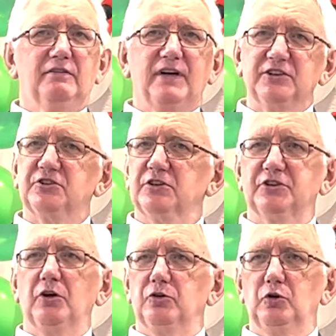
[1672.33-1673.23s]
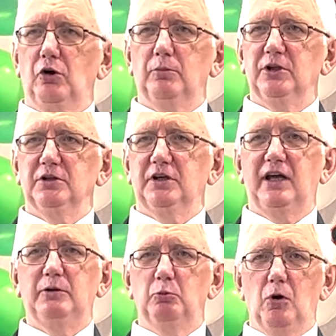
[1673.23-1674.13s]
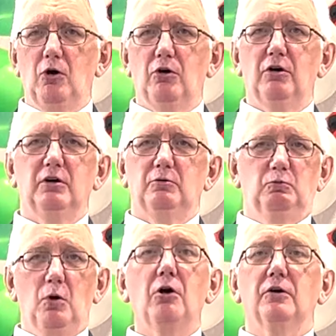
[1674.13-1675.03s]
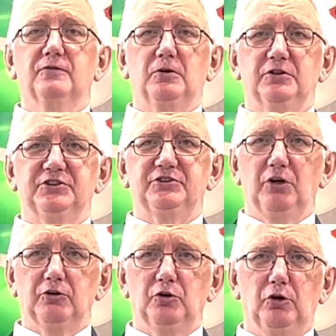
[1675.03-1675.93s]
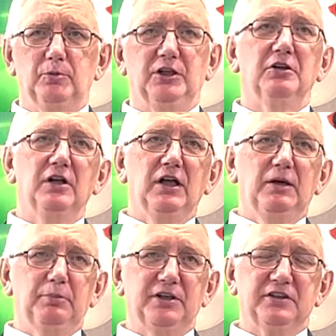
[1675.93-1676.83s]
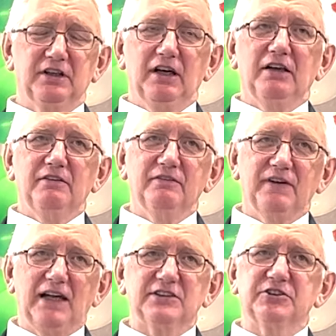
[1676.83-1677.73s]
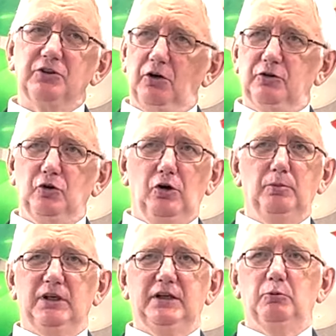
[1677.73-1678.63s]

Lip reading: That's just not normal in war. War, of course, is not normal, but that's not normal